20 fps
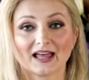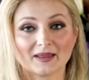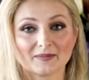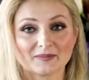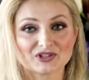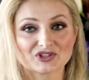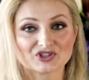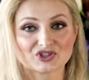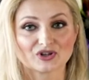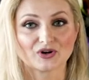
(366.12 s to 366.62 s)
let
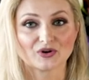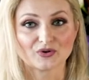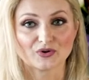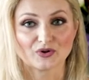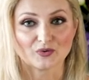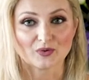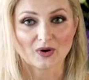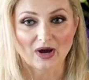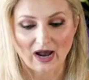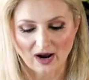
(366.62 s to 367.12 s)
me show
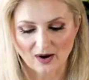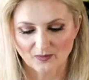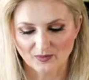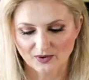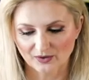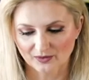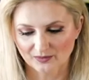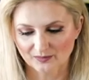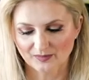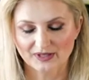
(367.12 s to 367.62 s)
you how
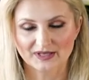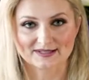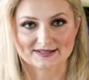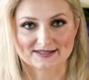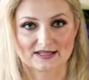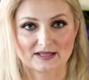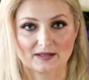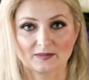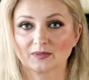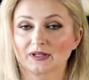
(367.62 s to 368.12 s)
we're gonna be
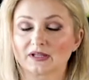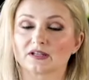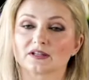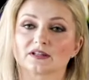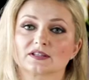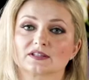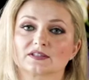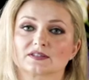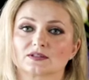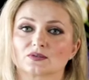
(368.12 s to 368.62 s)

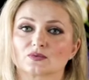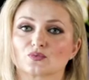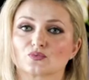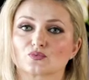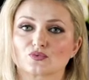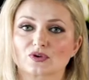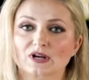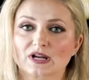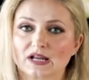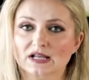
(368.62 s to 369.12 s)
assembling this
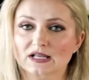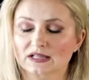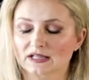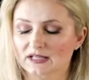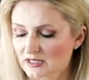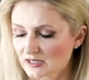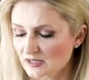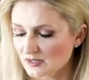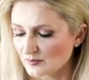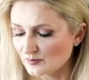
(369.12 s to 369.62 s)

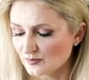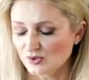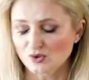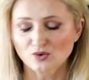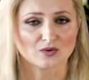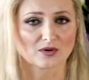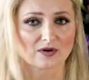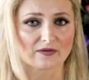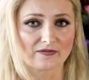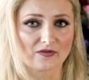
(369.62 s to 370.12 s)
really
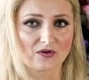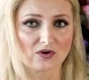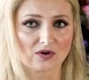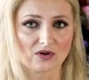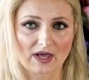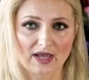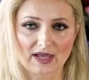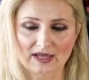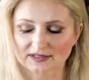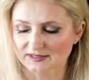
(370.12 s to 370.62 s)

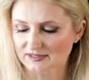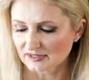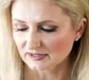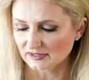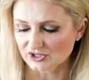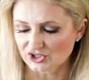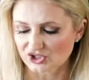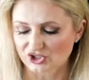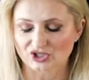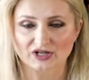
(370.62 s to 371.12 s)
beautiful and
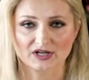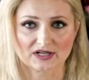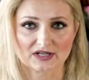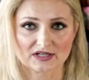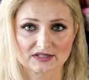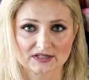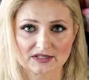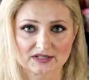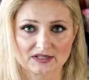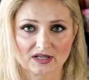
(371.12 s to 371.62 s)

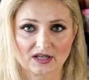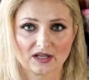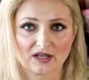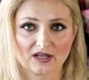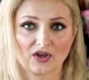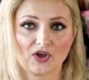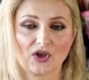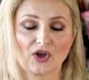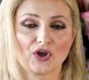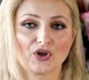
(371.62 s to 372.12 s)
delicious
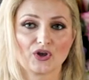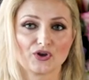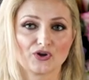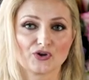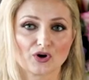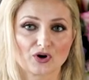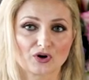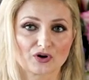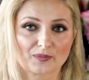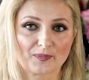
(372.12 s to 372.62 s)

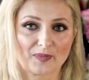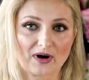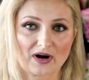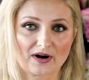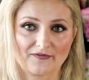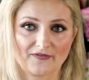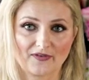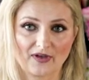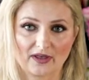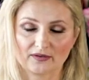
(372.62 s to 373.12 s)
yogurt
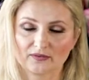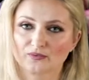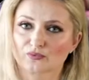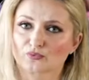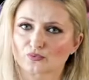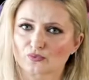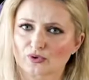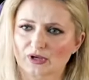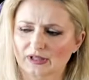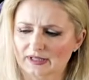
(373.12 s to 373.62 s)
parfait,
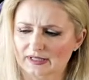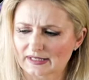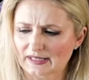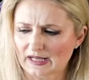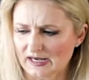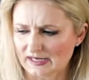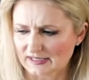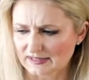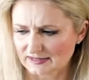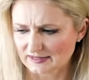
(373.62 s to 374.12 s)
really
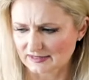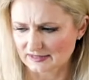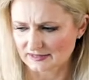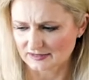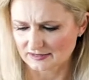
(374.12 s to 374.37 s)
nice.